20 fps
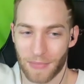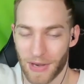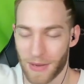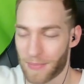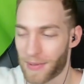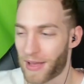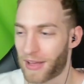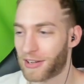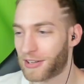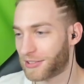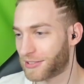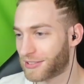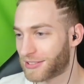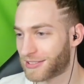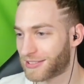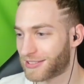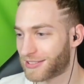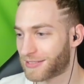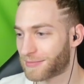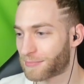I was a poor
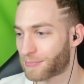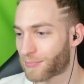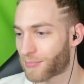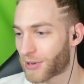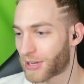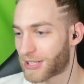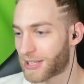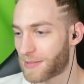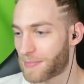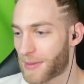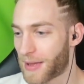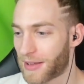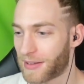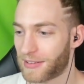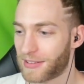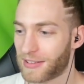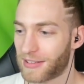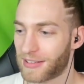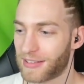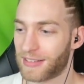orphan working as
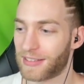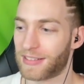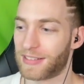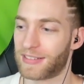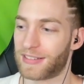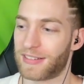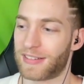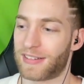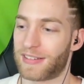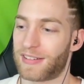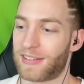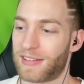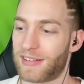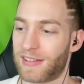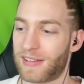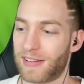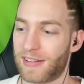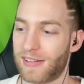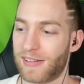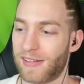a cobbler's
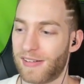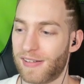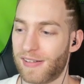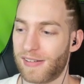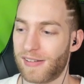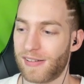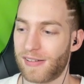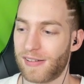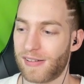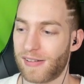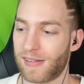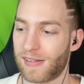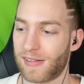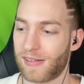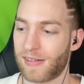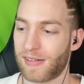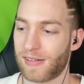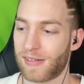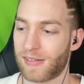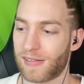apprentice.
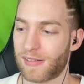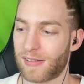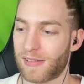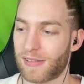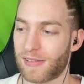Life was